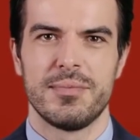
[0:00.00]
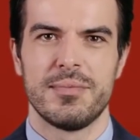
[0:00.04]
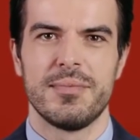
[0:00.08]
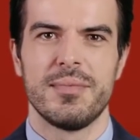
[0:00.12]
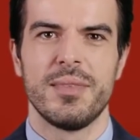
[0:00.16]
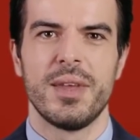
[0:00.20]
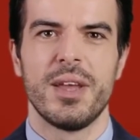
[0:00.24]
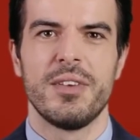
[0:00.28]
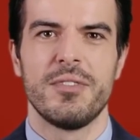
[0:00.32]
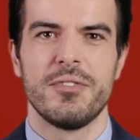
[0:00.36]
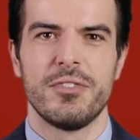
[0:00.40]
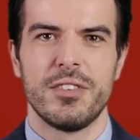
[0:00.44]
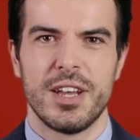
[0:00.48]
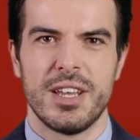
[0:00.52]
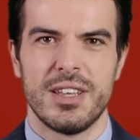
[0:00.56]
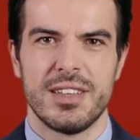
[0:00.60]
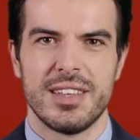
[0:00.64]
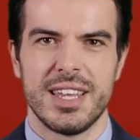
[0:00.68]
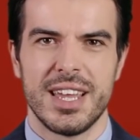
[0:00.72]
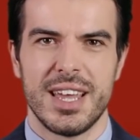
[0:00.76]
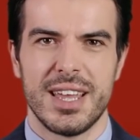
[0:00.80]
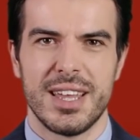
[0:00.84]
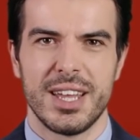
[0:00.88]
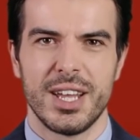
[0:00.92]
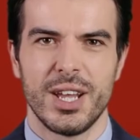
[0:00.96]
but a friend's
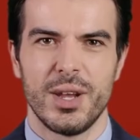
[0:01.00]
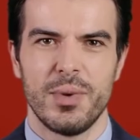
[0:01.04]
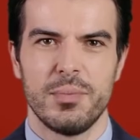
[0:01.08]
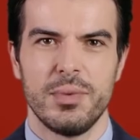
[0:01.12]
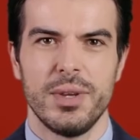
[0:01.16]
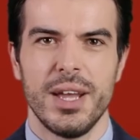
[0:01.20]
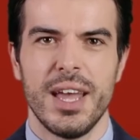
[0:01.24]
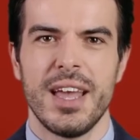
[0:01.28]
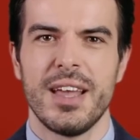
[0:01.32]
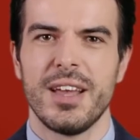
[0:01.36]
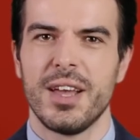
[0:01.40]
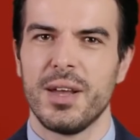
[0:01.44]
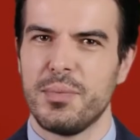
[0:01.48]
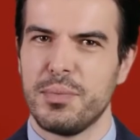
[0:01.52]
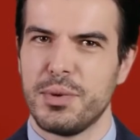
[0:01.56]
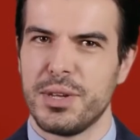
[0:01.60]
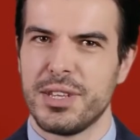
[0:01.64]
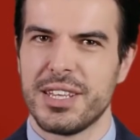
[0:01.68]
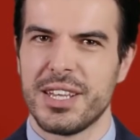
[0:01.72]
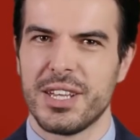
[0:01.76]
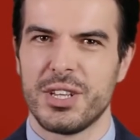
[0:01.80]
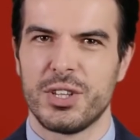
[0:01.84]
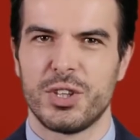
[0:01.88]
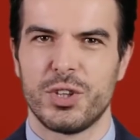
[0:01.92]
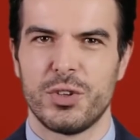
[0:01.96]
income cannot be
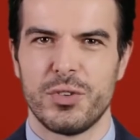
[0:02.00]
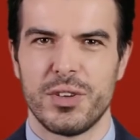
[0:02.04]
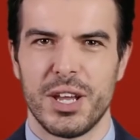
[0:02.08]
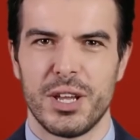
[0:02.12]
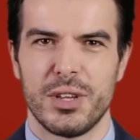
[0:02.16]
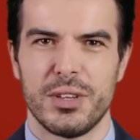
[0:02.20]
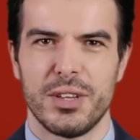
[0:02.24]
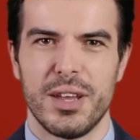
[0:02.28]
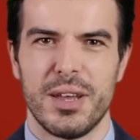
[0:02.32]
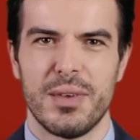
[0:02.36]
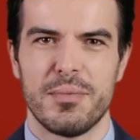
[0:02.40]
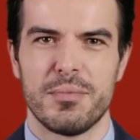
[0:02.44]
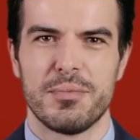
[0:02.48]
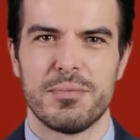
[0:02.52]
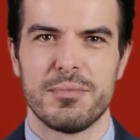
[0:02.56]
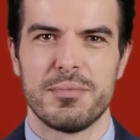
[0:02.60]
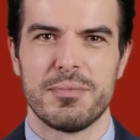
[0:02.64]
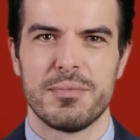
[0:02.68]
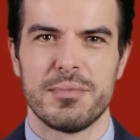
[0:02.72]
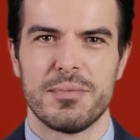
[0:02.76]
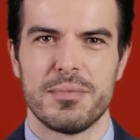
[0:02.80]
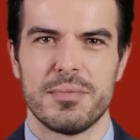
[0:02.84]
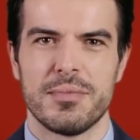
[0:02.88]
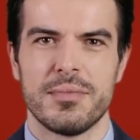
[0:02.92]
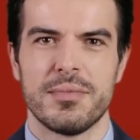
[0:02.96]
deemed your income.
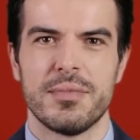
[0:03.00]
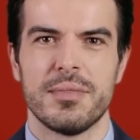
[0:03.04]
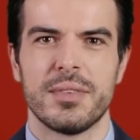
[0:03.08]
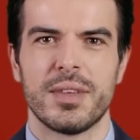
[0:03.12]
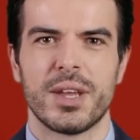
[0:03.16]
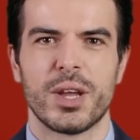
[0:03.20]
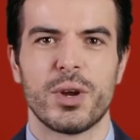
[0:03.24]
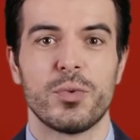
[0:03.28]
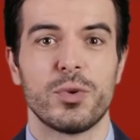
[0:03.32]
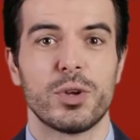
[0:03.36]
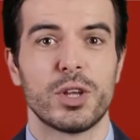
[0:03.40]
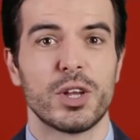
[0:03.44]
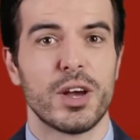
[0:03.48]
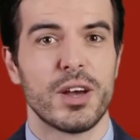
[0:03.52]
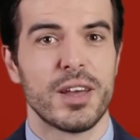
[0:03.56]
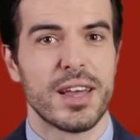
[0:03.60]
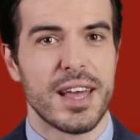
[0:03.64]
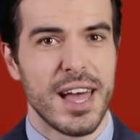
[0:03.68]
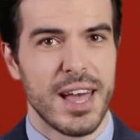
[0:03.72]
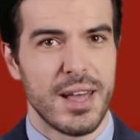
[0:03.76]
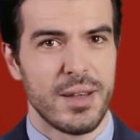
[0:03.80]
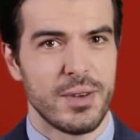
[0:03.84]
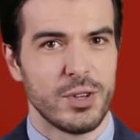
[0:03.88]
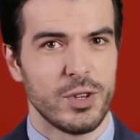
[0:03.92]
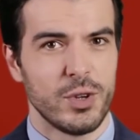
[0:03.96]
You are not
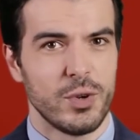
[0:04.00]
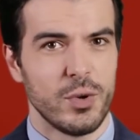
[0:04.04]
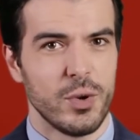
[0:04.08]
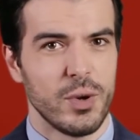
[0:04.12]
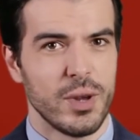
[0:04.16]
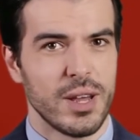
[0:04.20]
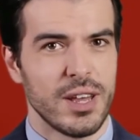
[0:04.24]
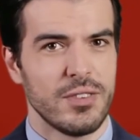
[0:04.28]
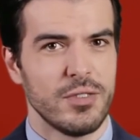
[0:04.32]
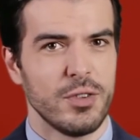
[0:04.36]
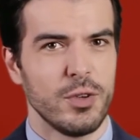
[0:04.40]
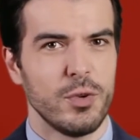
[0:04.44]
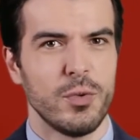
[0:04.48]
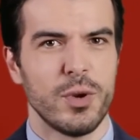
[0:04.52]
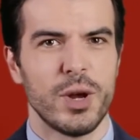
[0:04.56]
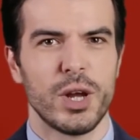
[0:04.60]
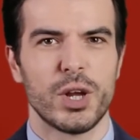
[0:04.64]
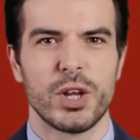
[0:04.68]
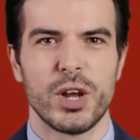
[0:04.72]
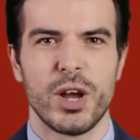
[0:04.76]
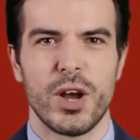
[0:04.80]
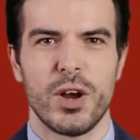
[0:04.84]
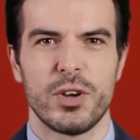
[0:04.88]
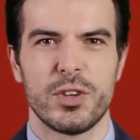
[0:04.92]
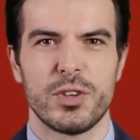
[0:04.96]
eligible if you are
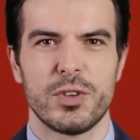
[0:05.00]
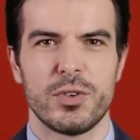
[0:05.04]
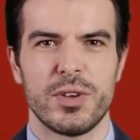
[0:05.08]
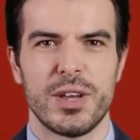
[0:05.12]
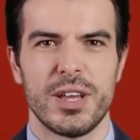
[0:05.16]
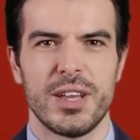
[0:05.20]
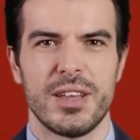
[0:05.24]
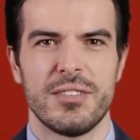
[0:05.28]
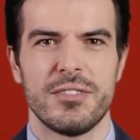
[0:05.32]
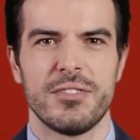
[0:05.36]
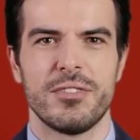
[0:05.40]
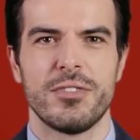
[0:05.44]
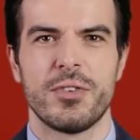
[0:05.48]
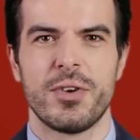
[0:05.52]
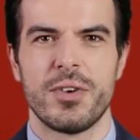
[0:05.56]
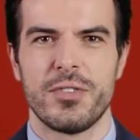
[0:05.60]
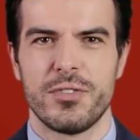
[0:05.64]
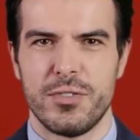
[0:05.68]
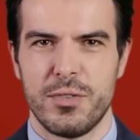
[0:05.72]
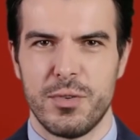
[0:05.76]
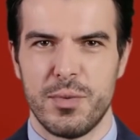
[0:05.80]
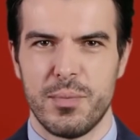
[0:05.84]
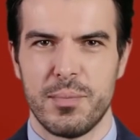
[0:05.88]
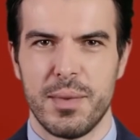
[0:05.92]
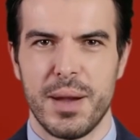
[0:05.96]
incarcerated for a
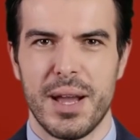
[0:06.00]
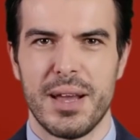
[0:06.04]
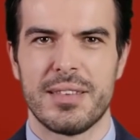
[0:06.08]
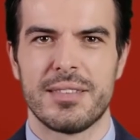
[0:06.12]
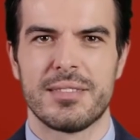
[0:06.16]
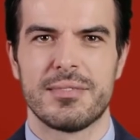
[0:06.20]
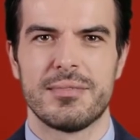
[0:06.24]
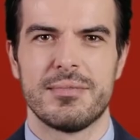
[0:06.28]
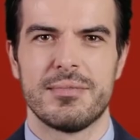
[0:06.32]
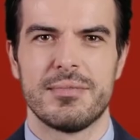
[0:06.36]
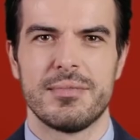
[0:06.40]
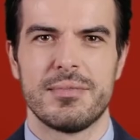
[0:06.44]
full month.